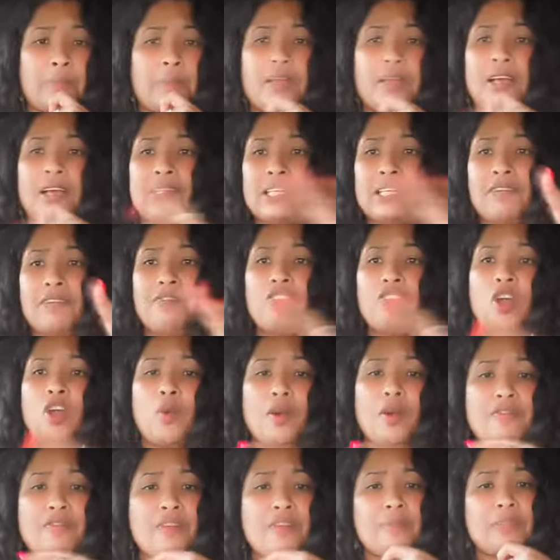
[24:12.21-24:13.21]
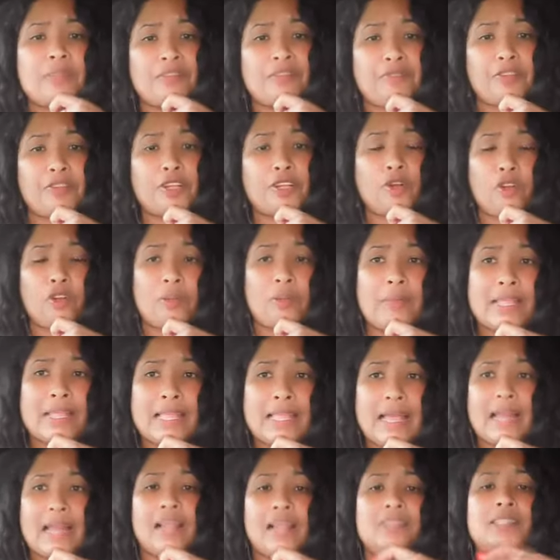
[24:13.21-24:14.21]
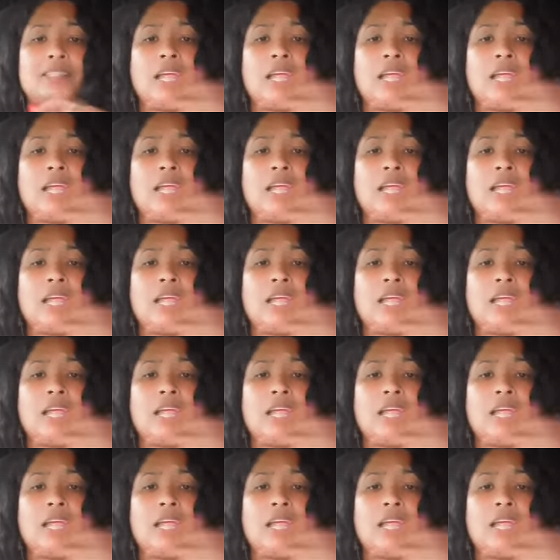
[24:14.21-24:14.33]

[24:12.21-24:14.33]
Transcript: Because even though we're from different Caribbean islands,